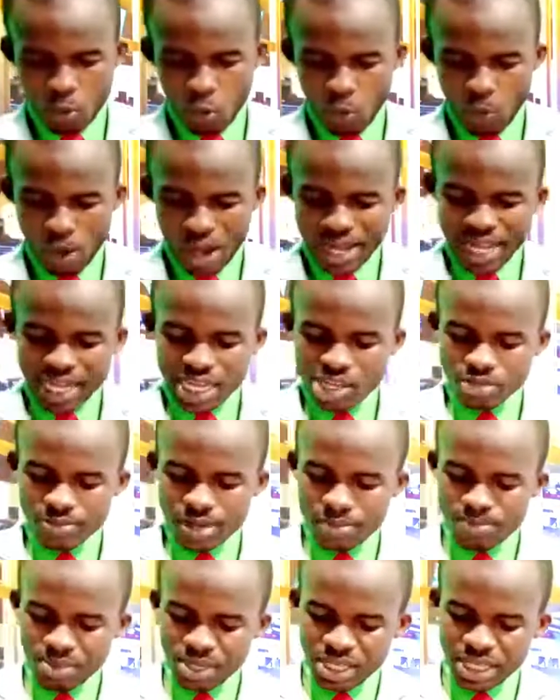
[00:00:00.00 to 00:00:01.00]
when any
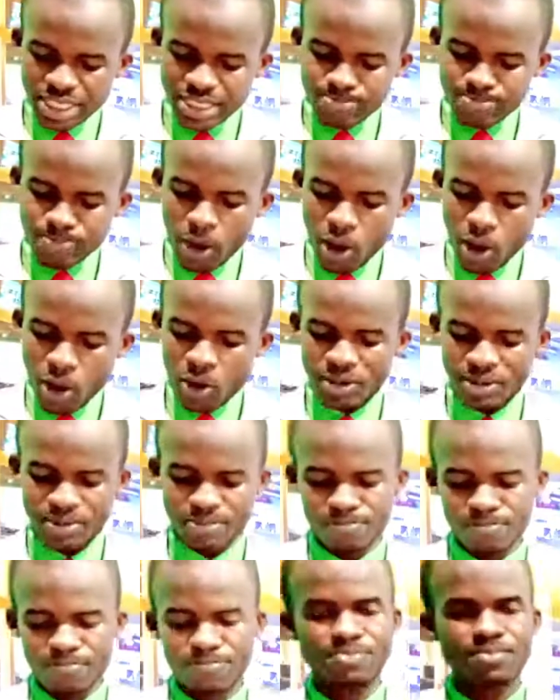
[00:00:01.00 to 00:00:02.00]
human being is born,
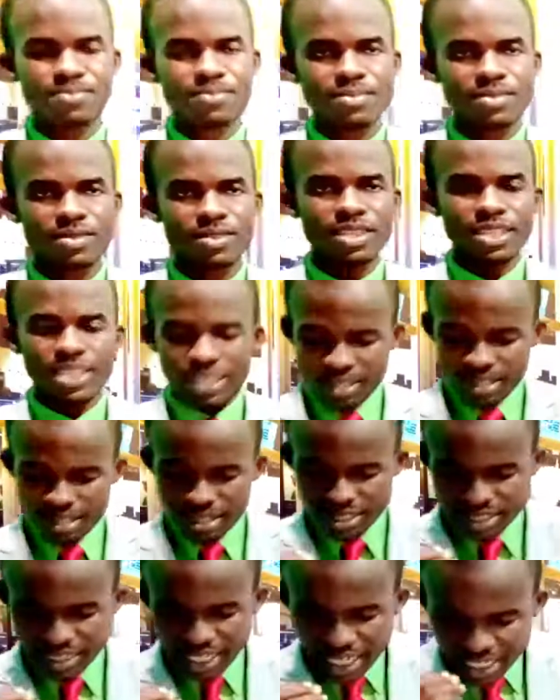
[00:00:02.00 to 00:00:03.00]

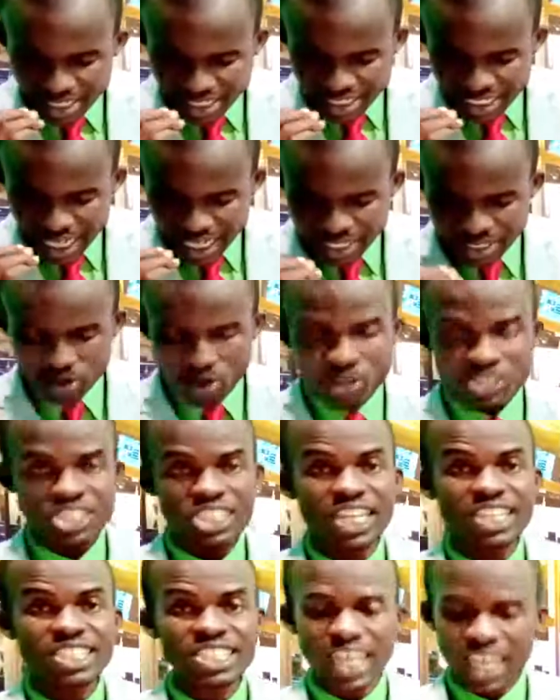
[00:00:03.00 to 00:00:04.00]
Satan or
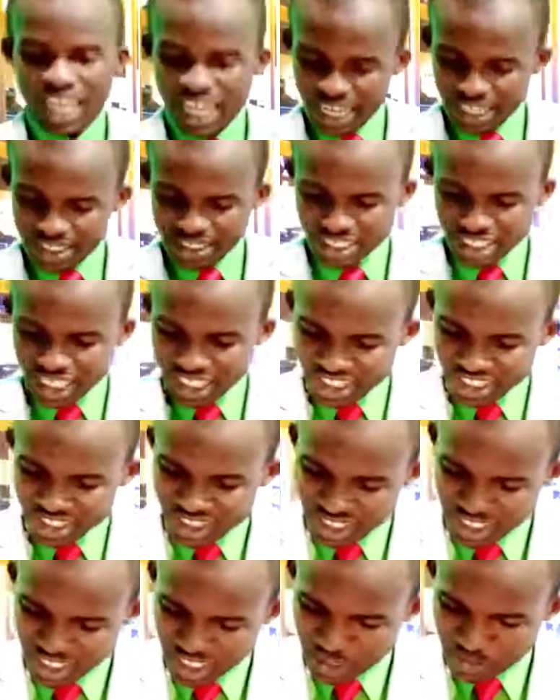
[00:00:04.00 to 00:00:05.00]
Shaitan
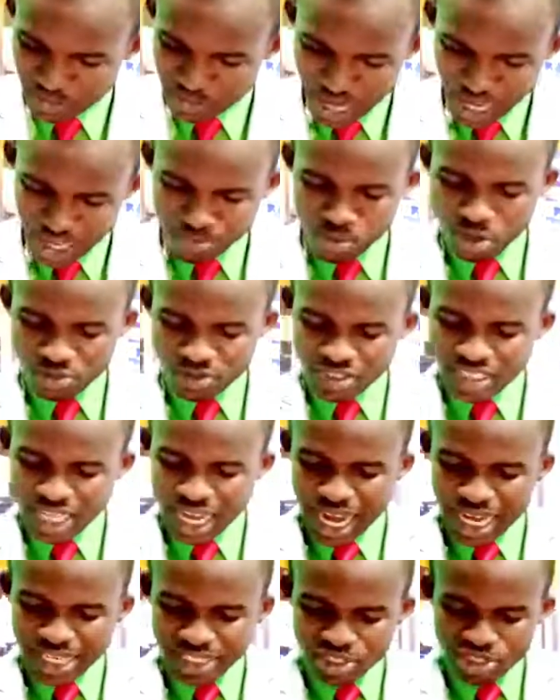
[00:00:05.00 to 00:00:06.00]
touches him at both
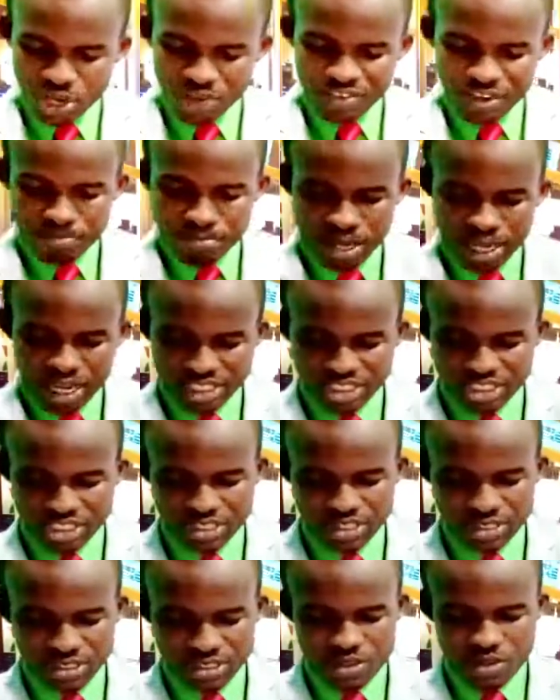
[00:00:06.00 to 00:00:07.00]
sides of the body
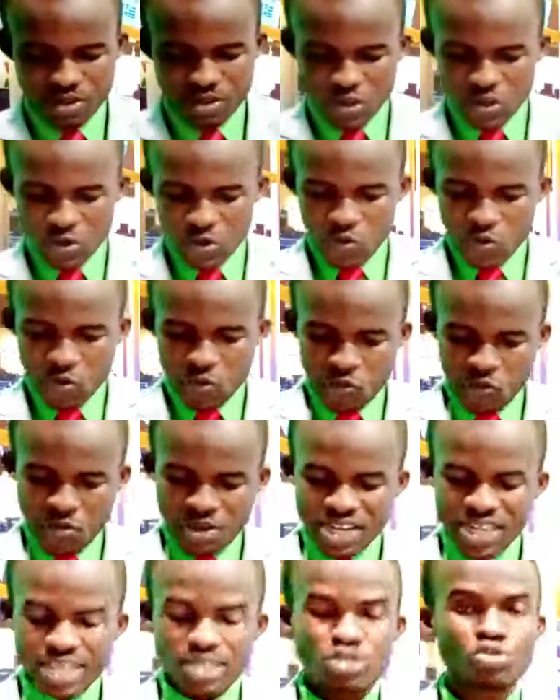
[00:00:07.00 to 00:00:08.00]

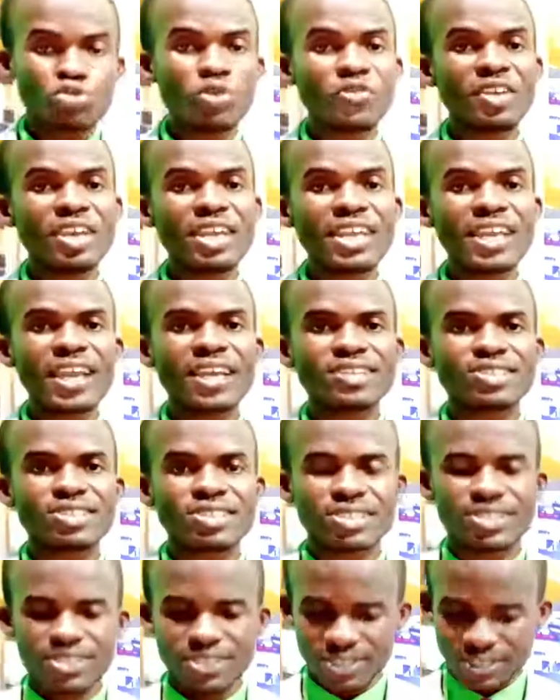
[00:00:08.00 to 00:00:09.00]
with his two
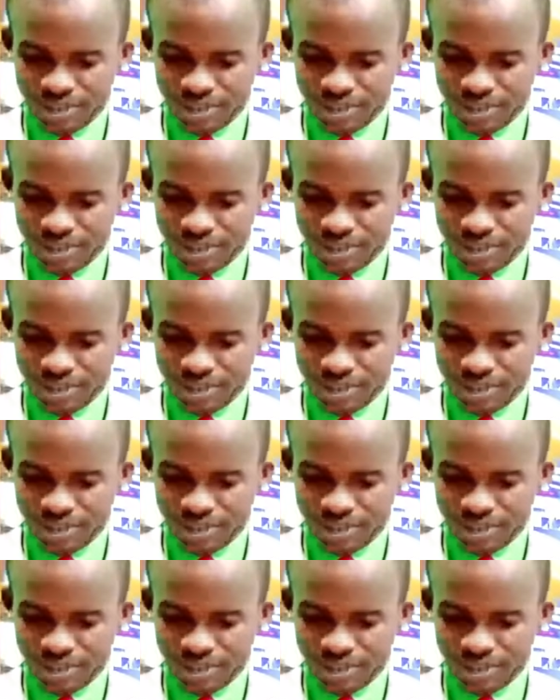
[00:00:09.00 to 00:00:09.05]
fingers.